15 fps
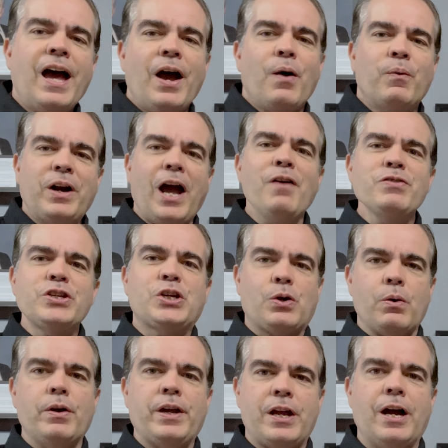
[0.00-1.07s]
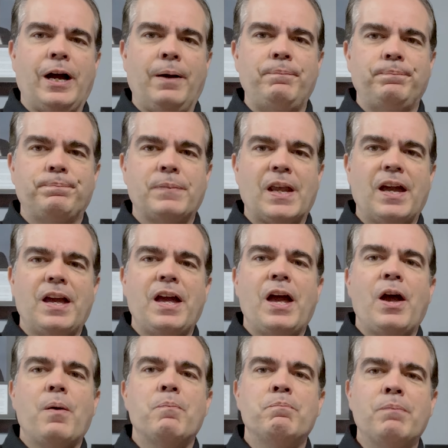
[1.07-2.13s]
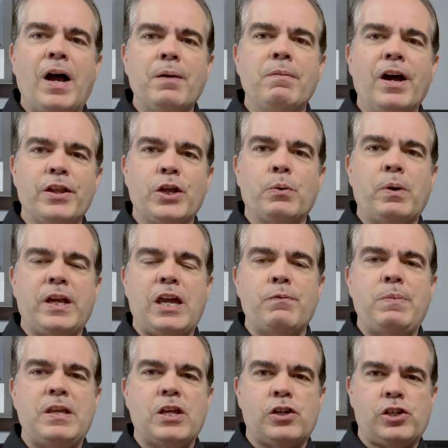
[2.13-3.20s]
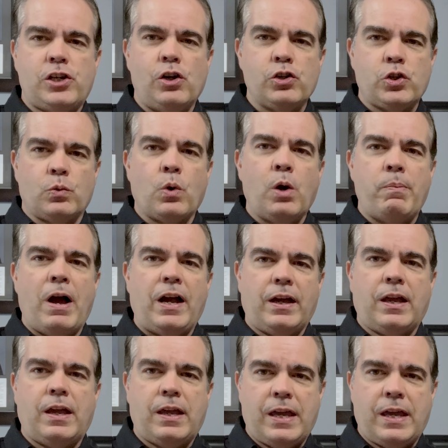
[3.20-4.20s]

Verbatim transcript: When I was growing up, my mother would give me the Sears and Roebuck